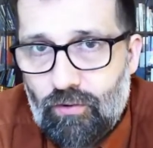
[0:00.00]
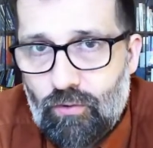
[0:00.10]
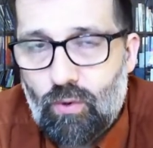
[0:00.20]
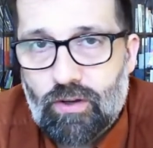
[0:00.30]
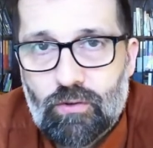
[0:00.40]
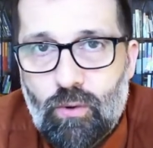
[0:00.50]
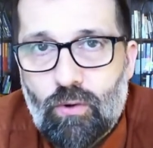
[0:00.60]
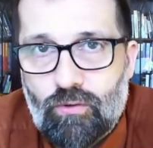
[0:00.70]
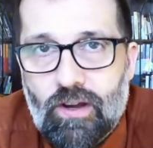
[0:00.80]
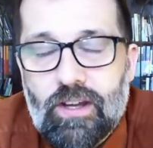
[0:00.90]

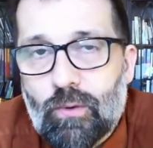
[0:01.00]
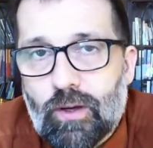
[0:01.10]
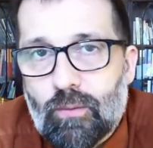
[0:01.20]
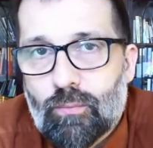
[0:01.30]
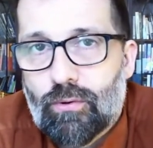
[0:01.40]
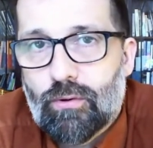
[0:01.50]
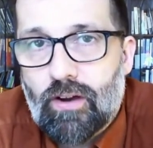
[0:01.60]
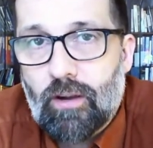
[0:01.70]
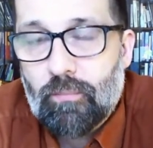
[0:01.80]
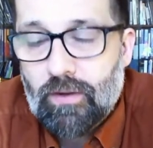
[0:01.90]
quote-unquote right-wing
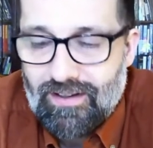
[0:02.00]
program